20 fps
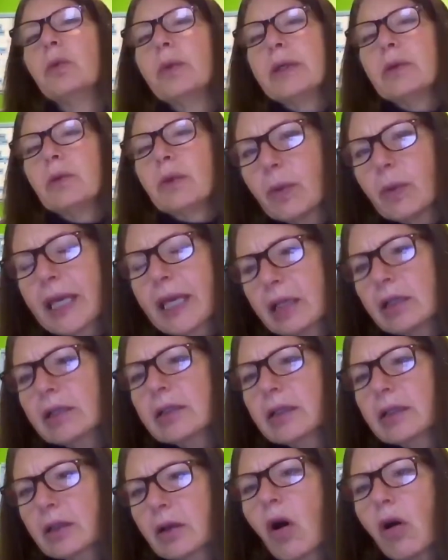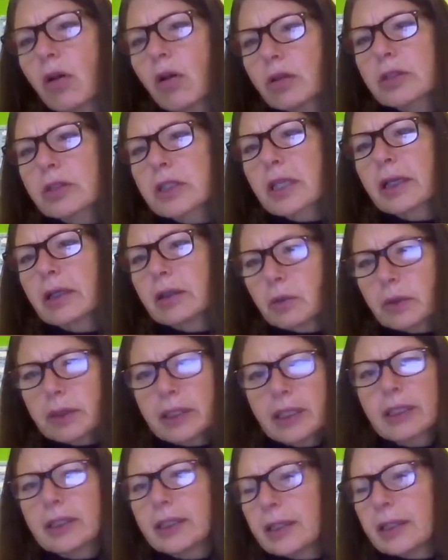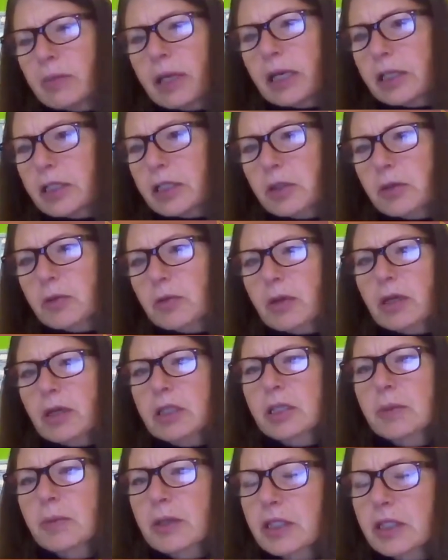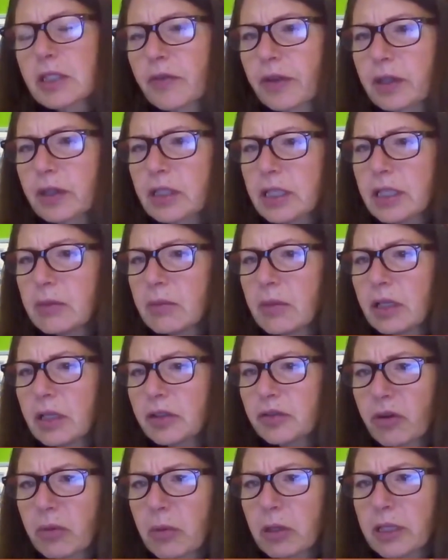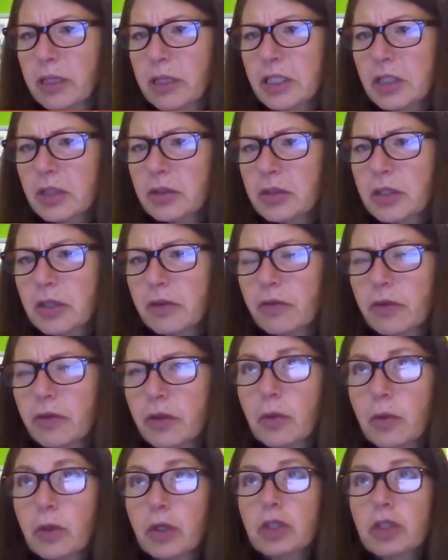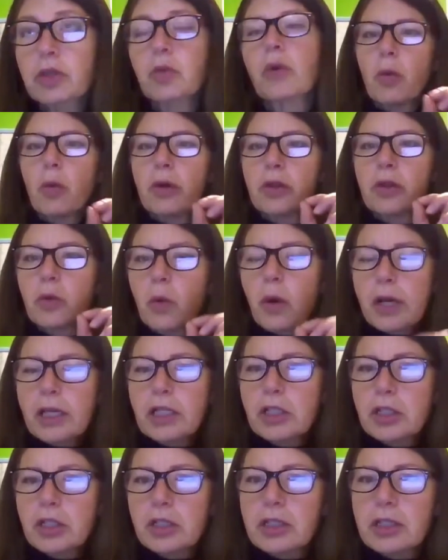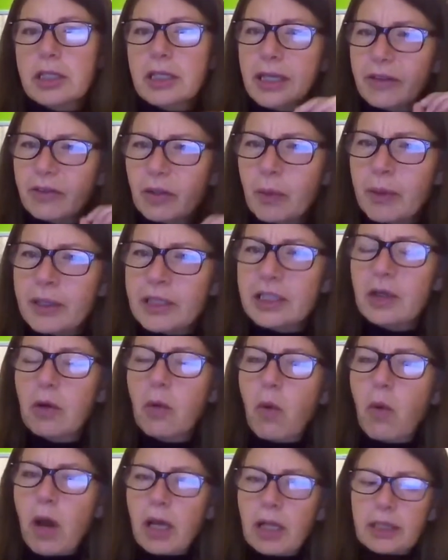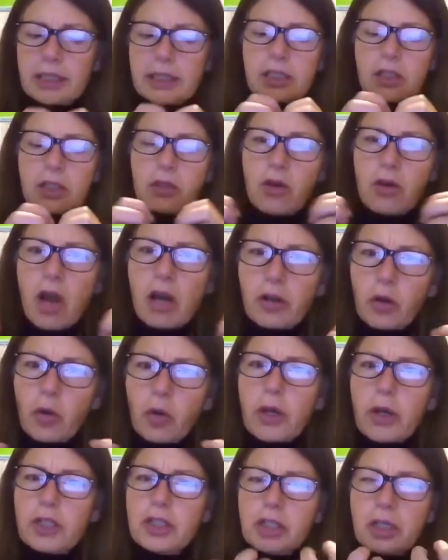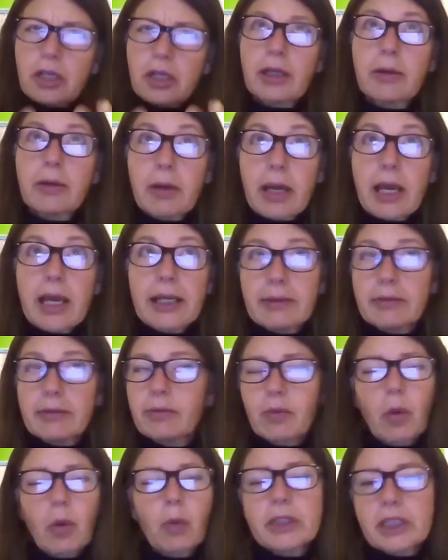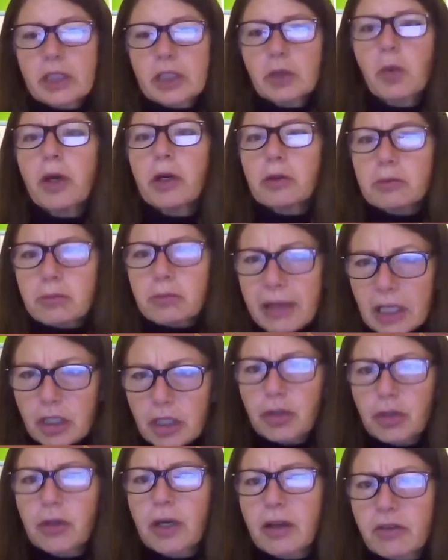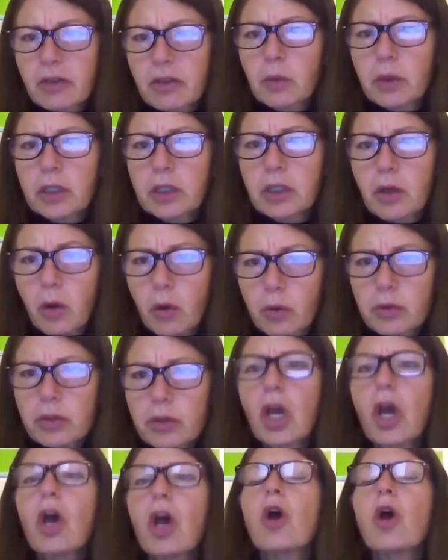We get calls and we get emails, specifically emails from our listeners and viewers with questions. And every once in a while, it's a longer question. And we just want to make sure everyone knows